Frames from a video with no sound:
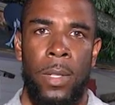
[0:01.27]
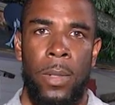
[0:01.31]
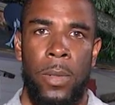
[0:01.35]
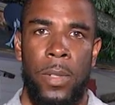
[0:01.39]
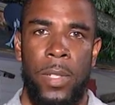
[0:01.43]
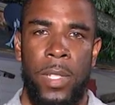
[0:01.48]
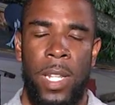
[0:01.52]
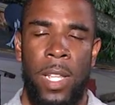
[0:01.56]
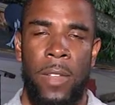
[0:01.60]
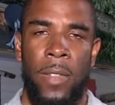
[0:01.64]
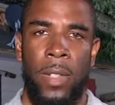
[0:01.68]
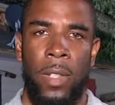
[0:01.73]
Well,
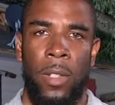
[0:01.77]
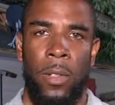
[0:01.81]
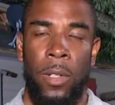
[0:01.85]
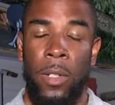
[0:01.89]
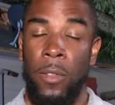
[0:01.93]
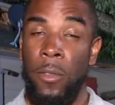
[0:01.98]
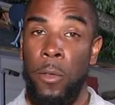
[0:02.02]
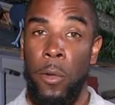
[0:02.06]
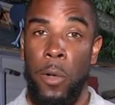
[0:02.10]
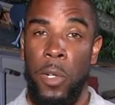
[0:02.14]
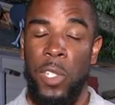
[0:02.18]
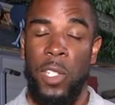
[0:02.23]
Steve and
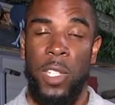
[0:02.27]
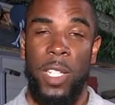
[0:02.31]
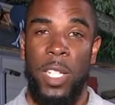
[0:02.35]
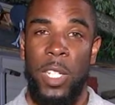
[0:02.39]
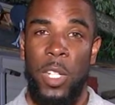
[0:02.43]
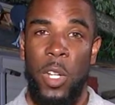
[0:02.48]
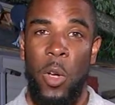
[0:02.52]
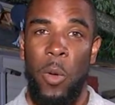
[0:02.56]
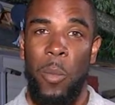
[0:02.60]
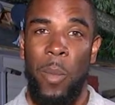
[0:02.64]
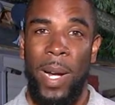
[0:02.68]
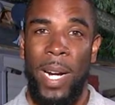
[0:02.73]
Lauren, fortunately,
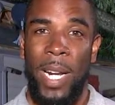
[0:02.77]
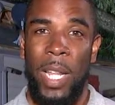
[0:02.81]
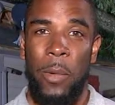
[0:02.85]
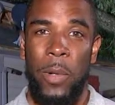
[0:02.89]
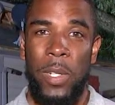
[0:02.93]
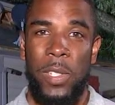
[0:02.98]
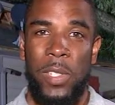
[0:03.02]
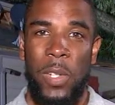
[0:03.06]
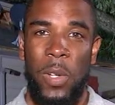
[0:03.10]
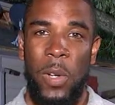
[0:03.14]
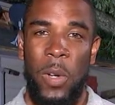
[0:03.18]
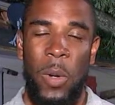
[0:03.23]
nobody
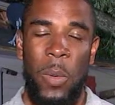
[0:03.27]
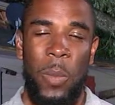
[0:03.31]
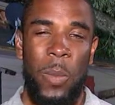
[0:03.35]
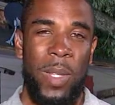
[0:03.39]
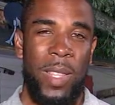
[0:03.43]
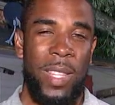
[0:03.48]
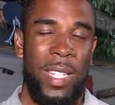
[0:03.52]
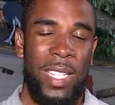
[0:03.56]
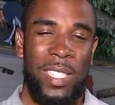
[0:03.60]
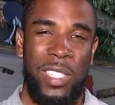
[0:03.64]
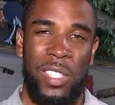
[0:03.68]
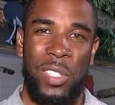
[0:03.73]
was home
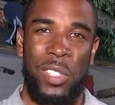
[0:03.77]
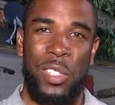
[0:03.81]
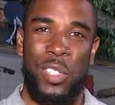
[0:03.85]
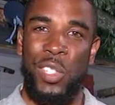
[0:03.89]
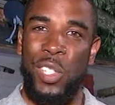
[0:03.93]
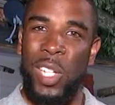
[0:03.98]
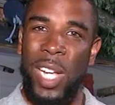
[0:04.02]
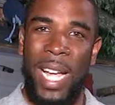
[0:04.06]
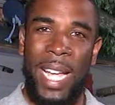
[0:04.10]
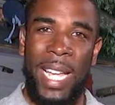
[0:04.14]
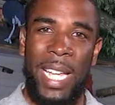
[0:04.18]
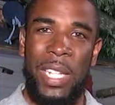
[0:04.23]
when this
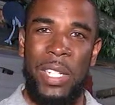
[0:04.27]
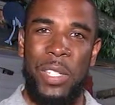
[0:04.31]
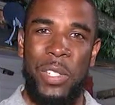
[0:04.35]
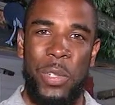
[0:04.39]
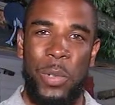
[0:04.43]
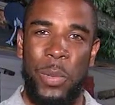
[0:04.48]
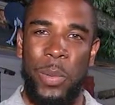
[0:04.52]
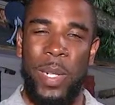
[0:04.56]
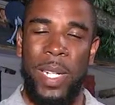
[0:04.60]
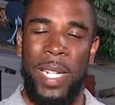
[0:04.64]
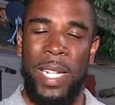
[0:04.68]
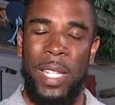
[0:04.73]
giant
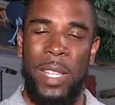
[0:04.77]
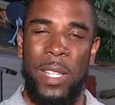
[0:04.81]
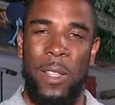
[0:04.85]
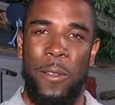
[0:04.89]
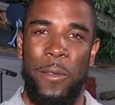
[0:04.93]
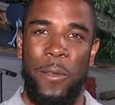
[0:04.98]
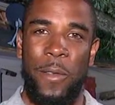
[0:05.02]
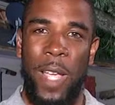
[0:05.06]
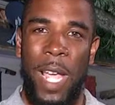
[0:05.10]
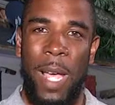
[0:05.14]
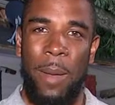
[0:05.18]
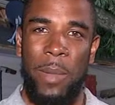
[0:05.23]
tree in the
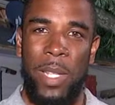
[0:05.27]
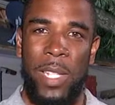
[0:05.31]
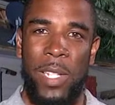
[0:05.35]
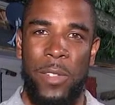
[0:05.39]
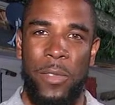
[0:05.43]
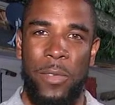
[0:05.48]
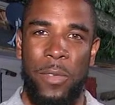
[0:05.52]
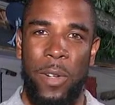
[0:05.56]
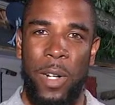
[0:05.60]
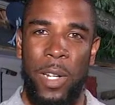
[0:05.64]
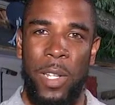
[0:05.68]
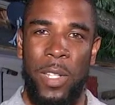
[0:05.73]
family's
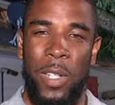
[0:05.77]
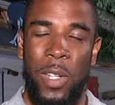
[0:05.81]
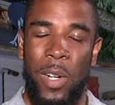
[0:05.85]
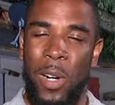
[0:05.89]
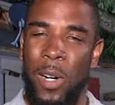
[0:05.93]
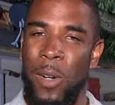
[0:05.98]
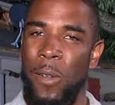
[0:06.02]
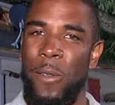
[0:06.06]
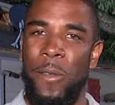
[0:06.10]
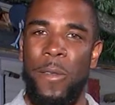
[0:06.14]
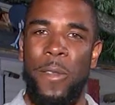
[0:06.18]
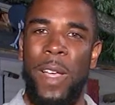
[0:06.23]
front
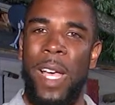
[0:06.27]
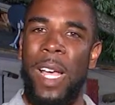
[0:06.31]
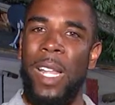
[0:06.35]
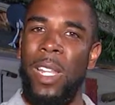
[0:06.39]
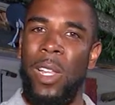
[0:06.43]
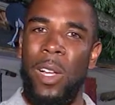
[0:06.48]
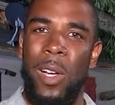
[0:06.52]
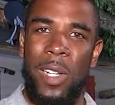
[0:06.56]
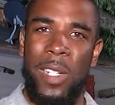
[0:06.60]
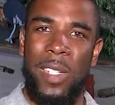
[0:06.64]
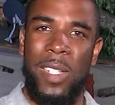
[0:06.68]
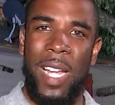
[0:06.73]
yard fell
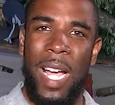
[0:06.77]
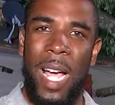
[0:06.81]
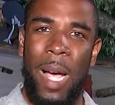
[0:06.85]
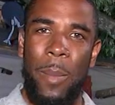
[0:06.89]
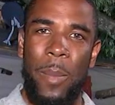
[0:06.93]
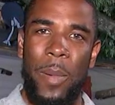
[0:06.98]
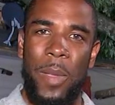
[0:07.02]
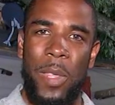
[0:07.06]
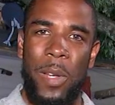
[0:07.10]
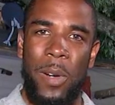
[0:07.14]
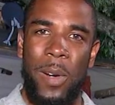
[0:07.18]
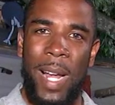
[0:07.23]
on
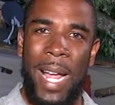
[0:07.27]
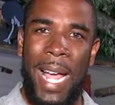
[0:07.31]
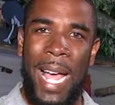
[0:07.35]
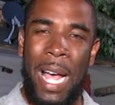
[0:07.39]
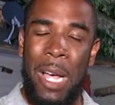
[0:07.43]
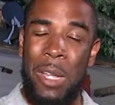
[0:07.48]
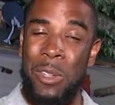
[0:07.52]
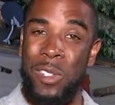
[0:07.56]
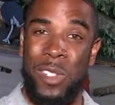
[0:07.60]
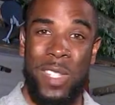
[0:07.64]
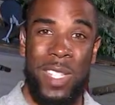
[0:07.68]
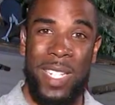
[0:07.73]
top of their
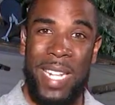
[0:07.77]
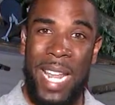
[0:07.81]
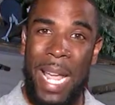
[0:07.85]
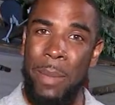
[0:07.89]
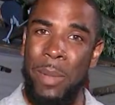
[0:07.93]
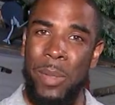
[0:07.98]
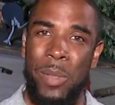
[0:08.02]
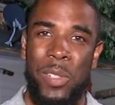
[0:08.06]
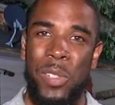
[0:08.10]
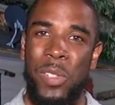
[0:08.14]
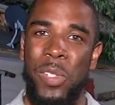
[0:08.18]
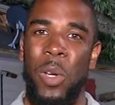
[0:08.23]
house. The
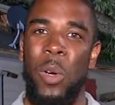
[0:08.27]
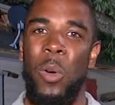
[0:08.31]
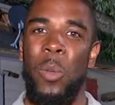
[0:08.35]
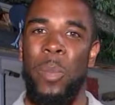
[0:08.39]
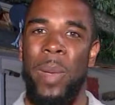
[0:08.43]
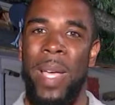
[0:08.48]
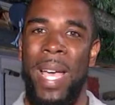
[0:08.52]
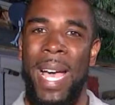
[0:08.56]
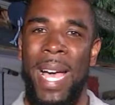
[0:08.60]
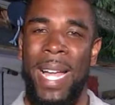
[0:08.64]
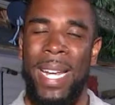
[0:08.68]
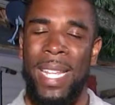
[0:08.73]
damage so
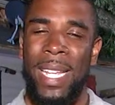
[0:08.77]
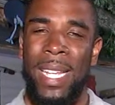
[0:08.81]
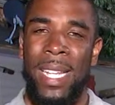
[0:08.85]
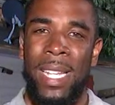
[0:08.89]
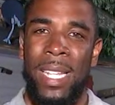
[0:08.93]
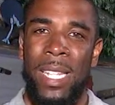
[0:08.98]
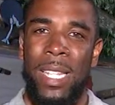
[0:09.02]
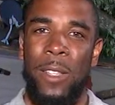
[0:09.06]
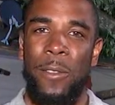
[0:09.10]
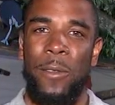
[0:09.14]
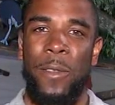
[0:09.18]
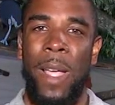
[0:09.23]
bad,
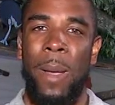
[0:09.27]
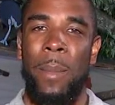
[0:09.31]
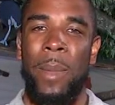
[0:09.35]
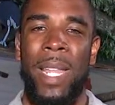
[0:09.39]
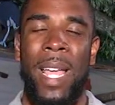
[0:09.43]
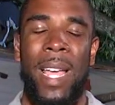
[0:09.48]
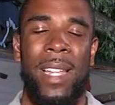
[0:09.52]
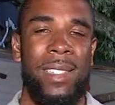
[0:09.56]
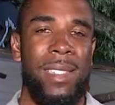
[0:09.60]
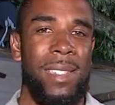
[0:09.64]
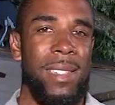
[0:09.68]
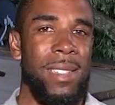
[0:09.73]
the family
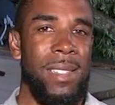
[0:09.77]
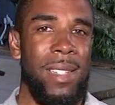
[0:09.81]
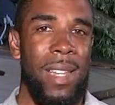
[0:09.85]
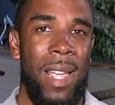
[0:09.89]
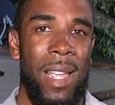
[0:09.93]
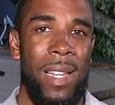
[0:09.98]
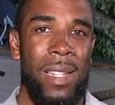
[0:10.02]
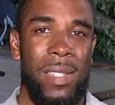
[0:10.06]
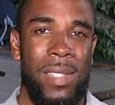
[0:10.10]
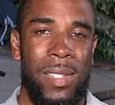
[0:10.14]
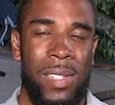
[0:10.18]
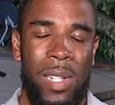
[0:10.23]
has to
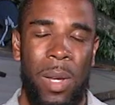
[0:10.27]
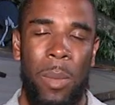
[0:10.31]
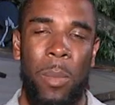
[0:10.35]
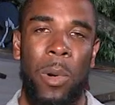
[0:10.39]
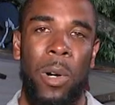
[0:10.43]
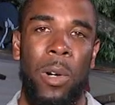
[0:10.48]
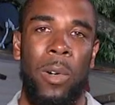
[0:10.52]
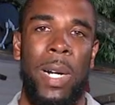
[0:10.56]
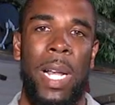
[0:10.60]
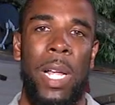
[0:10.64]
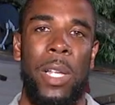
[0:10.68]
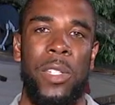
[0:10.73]
stay
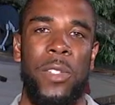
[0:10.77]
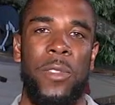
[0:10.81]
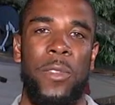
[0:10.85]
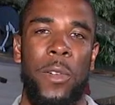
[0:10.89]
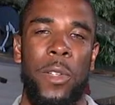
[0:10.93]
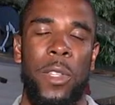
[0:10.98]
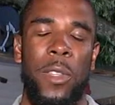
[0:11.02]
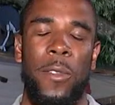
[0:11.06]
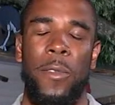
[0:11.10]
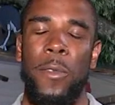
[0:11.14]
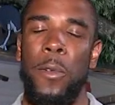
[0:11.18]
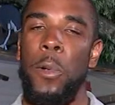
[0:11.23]
somewhere else
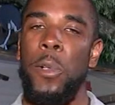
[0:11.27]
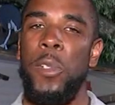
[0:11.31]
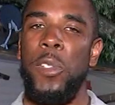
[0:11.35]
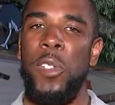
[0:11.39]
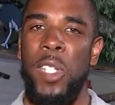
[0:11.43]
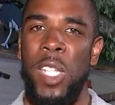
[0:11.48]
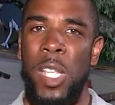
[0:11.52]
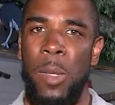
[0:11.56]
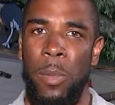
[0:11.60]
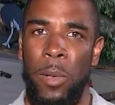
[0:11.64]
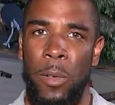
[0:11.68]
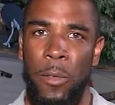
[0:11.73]
for the
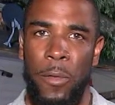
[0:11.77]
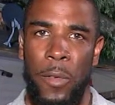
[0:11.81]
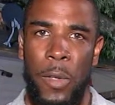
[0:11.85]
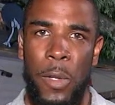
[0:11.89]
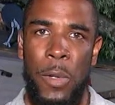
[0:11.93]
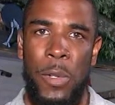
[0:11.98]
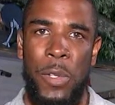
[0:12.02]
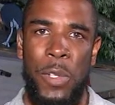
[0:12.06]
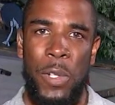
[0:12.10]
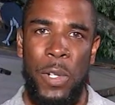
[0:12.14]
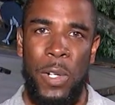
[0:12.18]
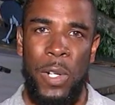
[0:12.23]
foreseeable
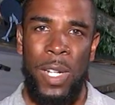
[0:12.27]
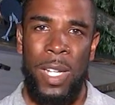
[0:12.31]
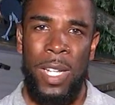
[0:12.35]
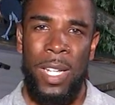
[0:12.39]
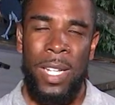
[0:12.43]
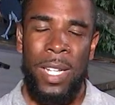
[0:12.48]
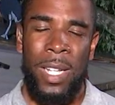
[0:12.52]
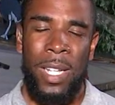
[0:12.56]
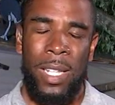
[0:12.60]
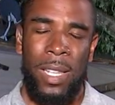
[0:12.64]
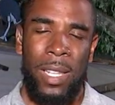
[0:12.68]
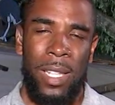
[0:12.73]
future.
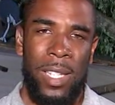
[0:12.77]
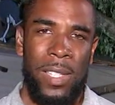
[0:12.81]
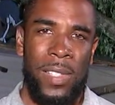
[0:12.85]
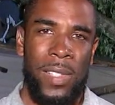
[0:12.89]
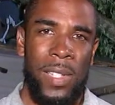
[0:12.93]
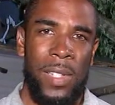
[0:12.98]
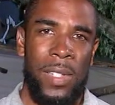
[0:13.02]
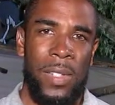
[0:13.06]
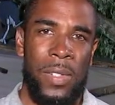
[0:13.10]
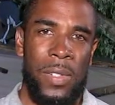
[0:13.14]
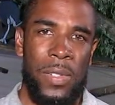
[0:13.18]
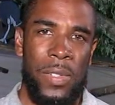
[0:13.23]

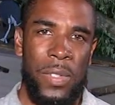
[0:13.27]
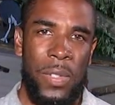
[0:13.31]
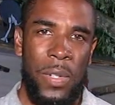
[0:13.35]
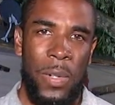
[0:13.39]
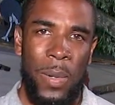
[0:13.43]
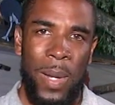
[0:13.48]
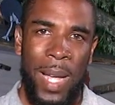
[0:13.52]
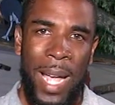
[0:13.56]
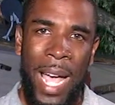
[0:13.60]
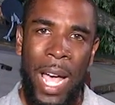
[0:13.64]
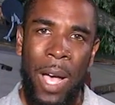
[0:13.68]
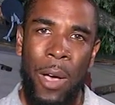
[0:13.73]
Listen
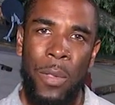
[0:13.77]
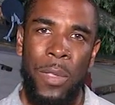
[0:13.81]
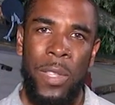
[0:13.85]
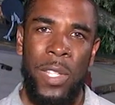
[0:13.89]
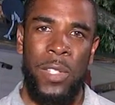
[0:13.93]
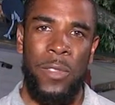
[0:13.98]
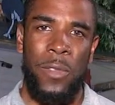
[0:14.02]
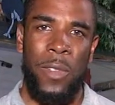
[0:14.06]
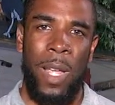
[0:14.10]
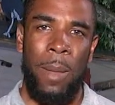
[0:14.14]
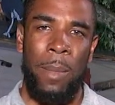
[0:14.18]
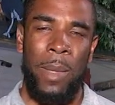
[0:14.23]
to how
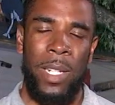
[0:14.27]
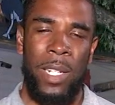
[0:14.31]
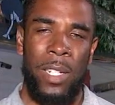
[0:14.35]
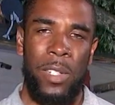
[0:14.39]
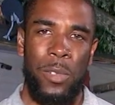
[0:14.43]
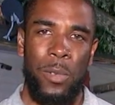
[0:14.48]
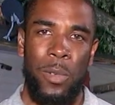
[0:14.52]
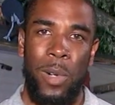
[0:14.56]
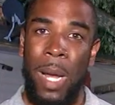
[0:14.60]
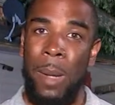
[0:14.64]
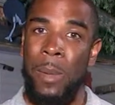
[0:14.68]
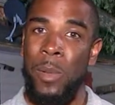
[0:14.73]
this family
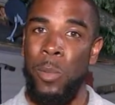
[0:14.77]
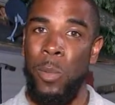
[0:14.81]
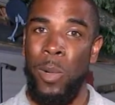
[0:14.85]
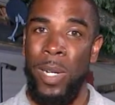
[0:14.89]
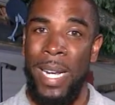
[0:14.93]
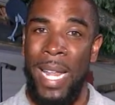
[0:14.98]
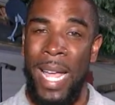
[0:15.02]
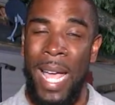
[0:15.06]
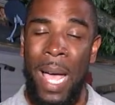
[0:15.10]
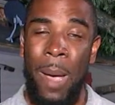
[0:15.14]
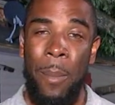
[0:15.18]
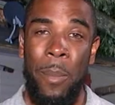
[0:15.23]
describes
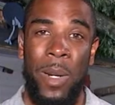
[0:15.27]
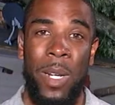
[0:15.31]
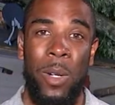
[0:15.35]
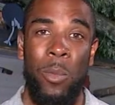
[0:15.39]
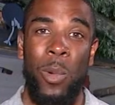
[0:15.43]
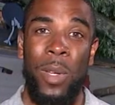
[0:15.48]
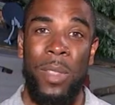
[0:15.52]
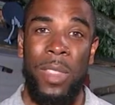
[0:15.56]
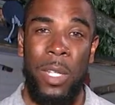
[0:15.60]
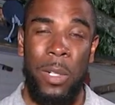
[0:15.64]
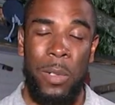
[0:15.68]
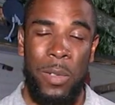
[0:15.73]
what happened,
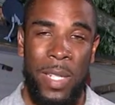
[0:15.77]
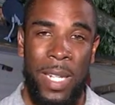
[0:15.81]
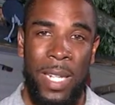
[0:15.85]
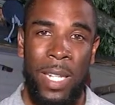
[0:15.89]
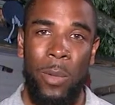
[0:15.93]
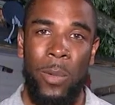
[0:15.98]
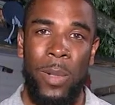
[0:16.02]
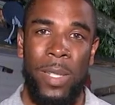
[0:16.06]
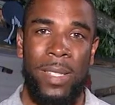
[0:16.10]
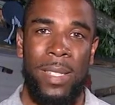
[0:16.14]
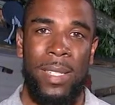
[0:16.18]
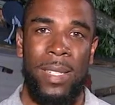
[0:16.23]
what they're
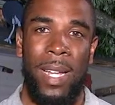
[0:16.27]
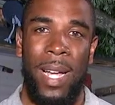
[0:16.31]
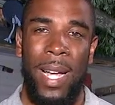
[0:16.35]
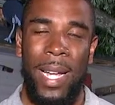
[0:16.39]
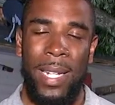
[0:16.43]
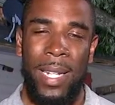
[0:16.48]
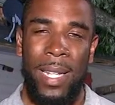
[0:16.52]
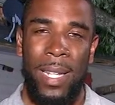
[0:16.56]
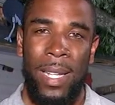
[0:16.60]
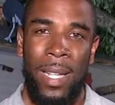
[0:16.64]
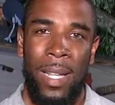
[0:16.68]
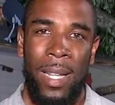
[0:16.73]
dealing with
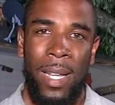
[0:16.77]
tonight,